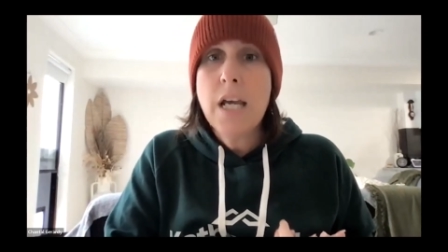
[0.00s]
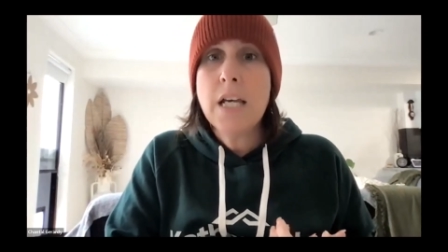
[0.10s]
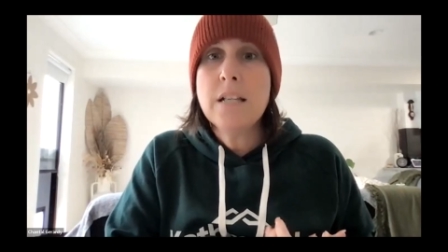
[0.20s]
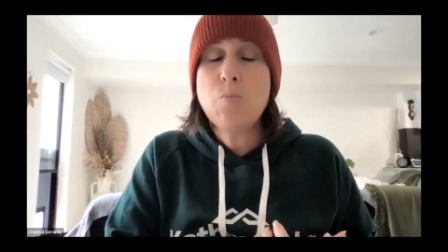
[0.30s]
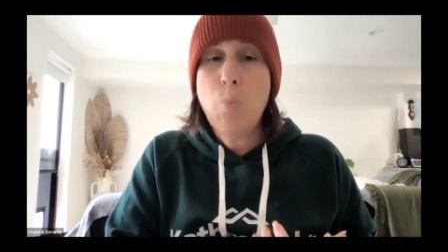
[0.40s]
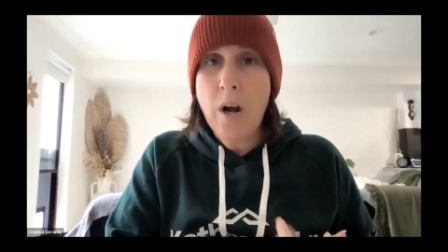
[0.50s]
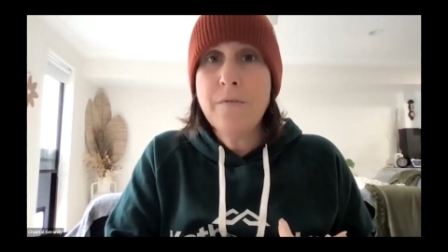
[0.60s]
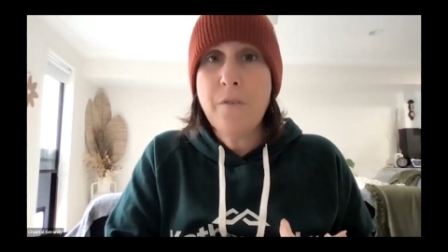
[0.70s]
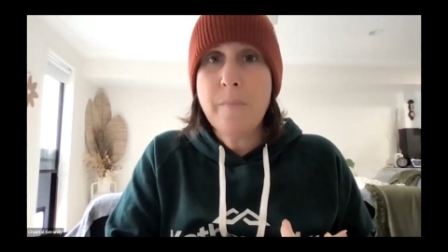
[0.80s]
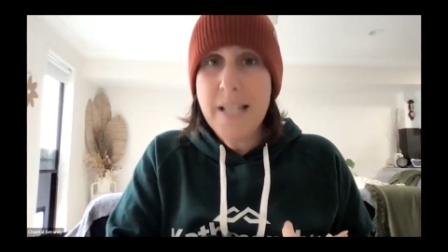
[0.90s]
is
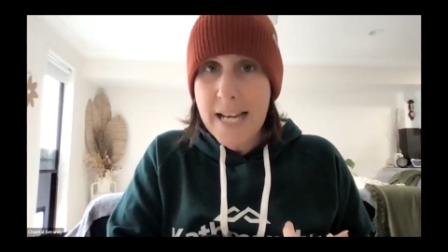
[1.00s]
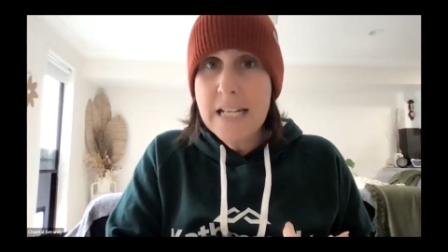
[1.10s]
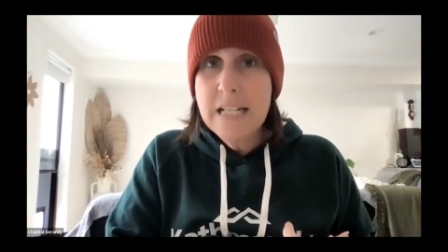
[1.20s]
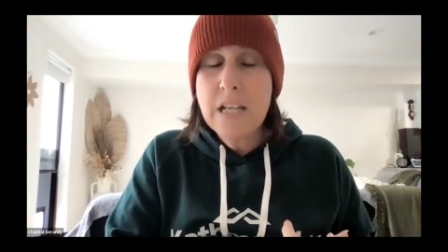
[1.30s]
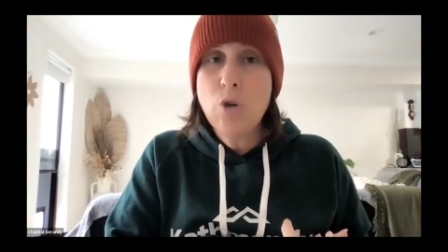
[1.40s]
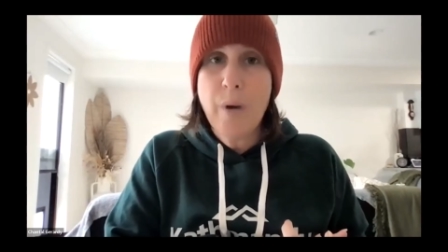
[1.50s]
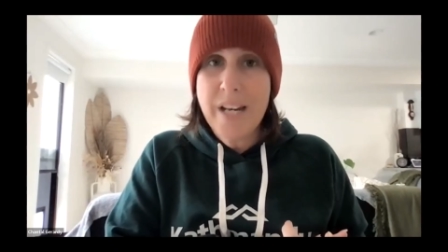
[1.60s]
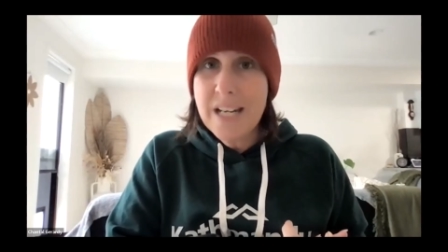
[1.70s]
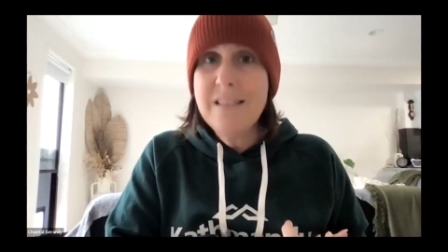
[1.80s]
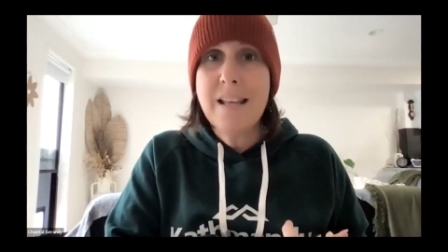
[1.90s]
one from a lady who
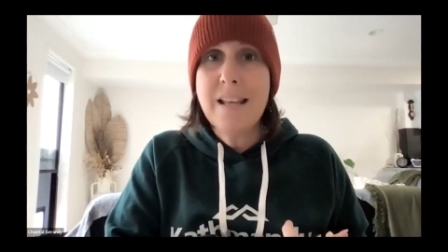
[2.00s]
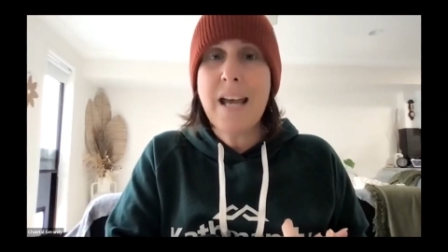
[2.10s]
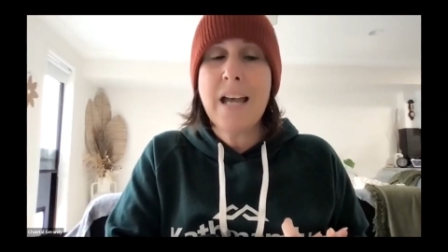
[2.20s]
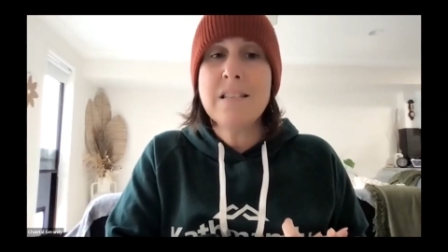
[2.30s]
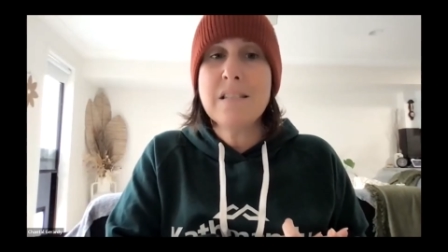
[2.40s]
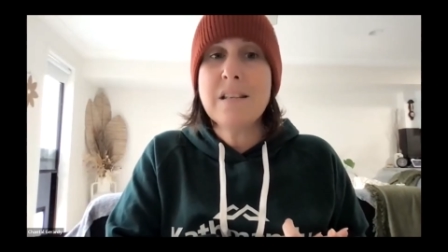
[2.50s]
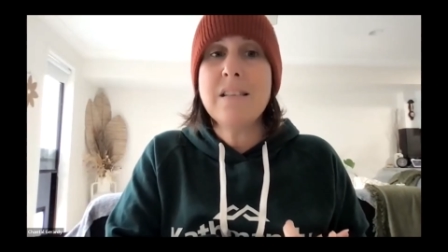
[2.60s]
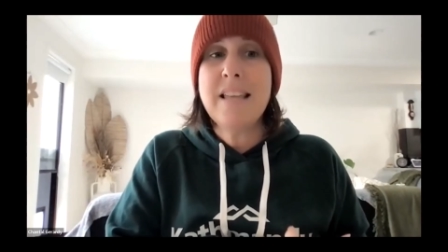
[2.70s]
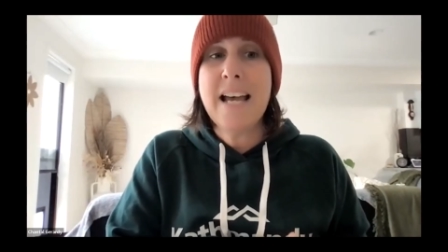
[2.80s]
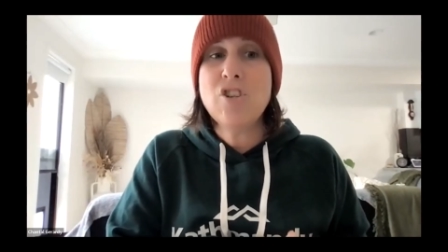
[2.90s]
went in there and
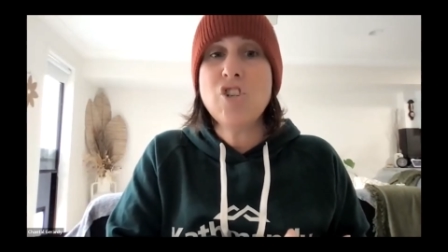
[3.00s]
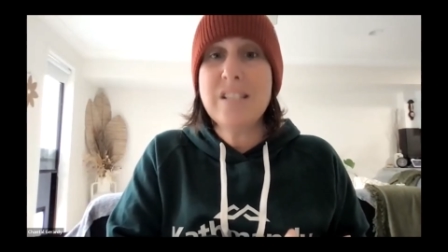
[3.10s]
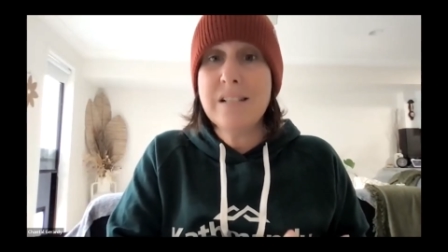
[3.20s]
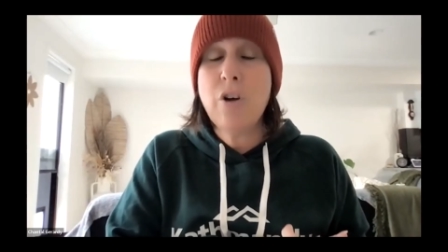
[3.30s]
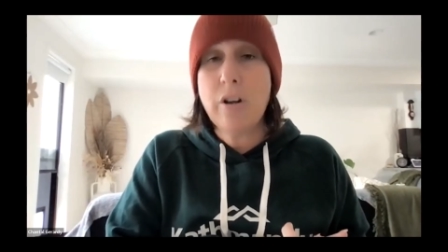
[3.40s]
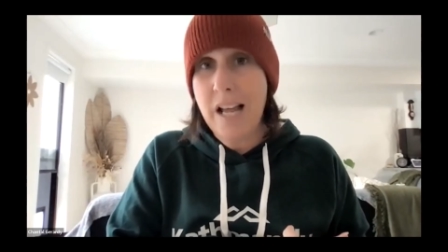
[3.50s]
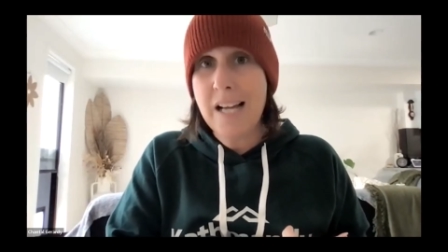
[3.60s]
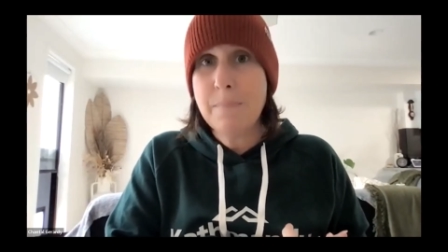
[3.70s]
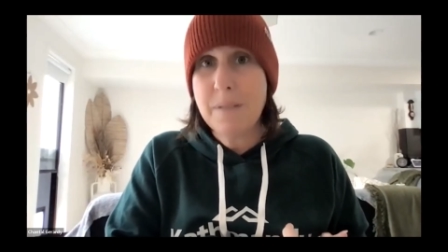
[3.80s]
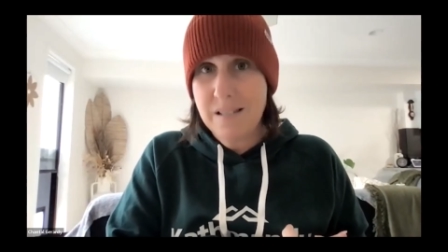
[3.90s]
said that she did not
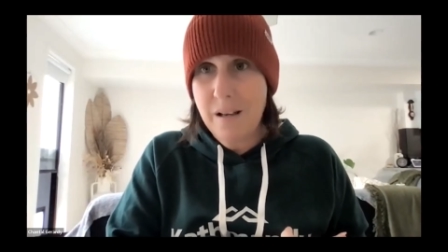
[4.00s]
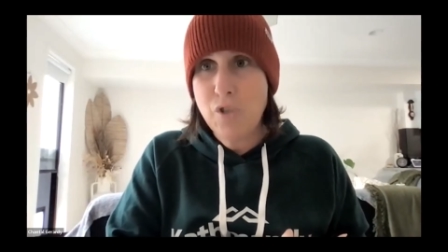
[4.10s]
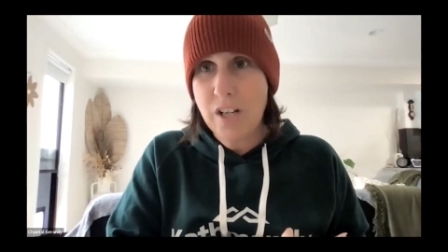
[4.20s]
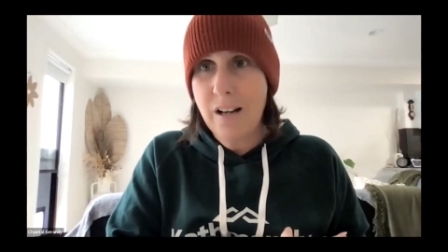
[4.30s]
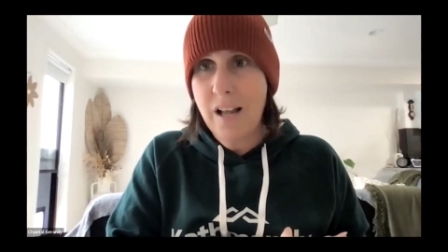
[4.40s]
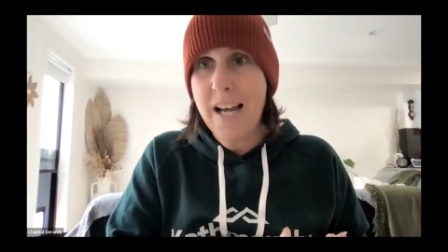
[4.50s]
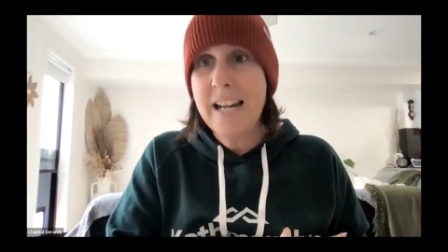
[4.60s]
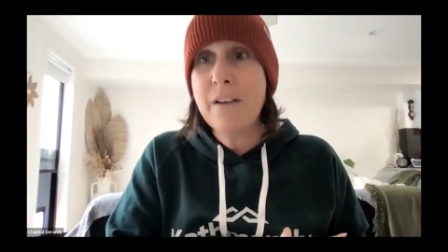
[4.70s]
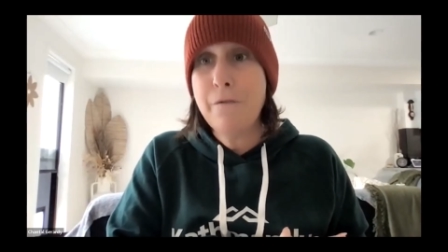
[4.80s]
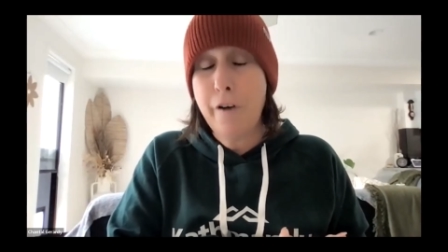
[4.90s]
like my subject
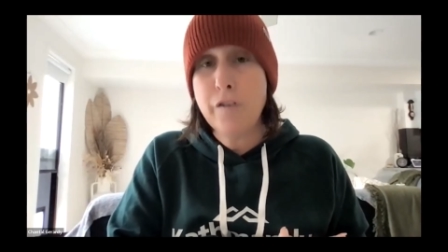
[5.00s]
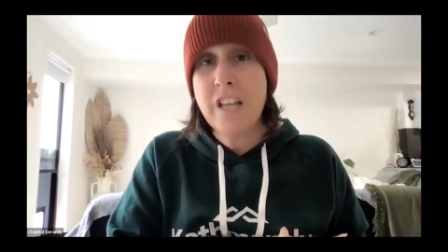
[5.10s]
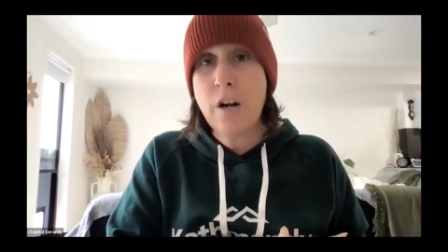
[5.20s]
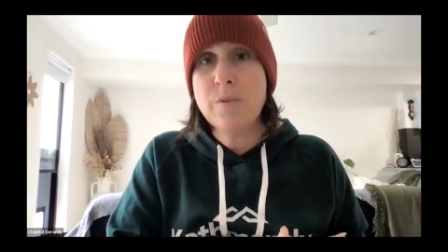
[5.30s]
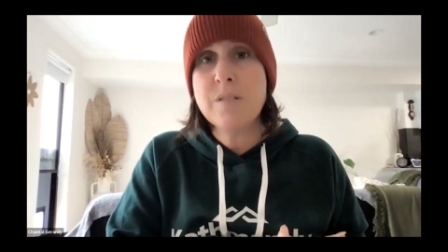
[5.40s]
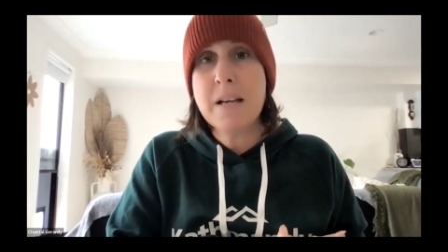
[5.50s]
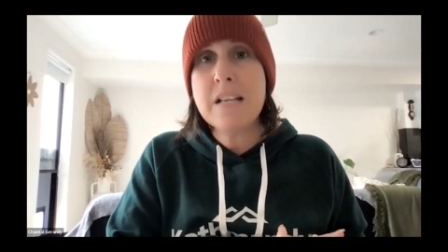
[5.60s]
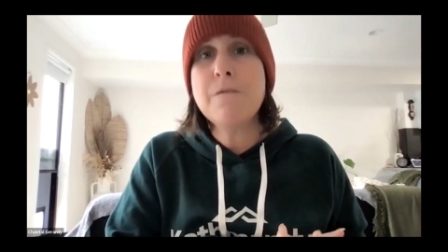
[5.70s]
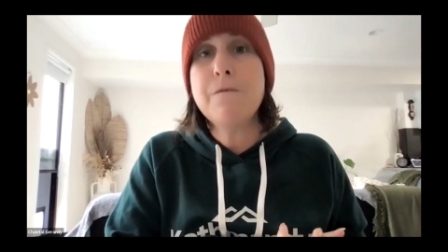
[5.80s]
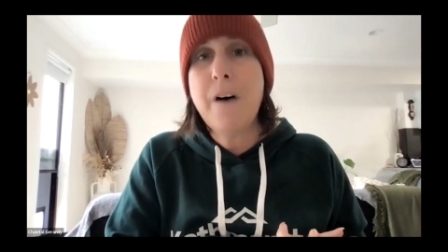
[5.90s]
line and felt that I was
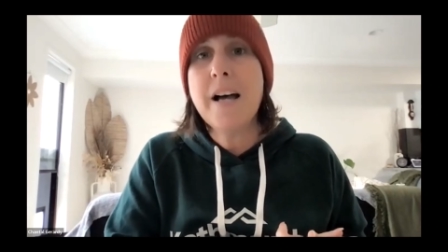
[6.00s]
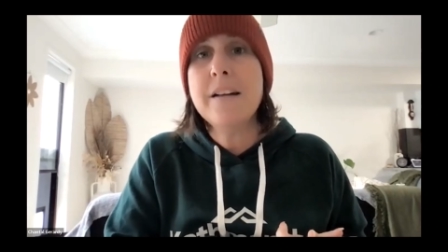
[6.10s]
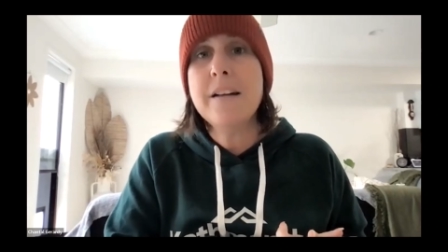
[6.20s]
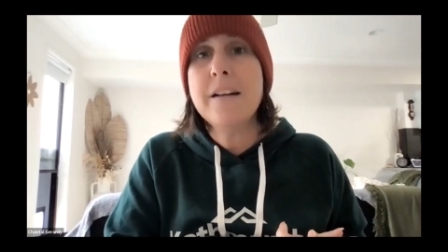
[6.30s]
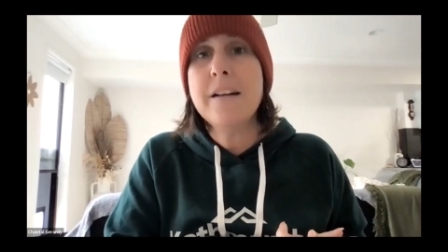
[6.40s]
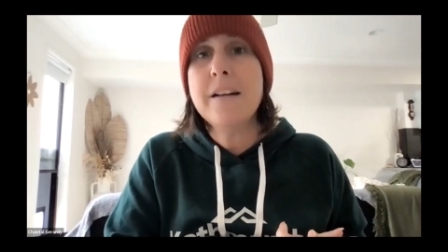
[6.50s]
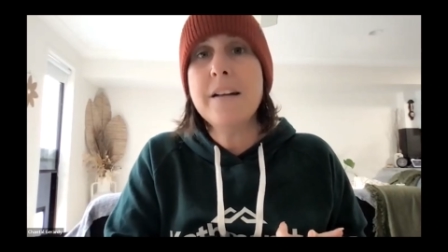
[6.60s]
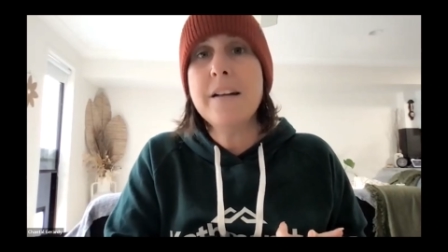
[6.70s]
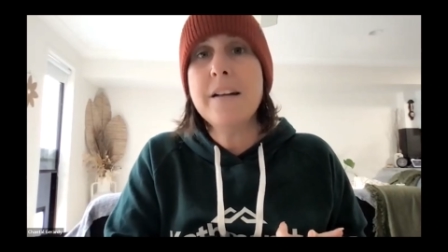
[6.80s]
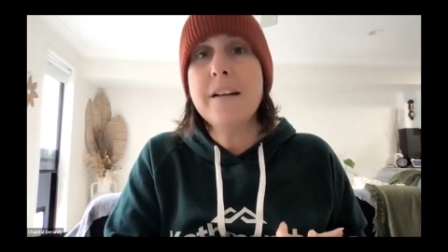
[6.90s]
making fun
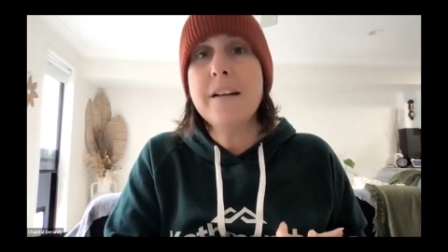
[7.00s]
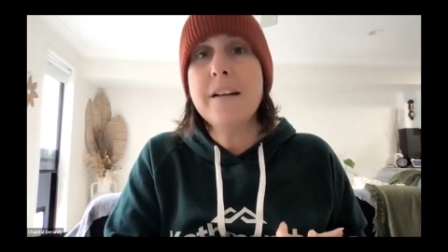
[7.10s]
of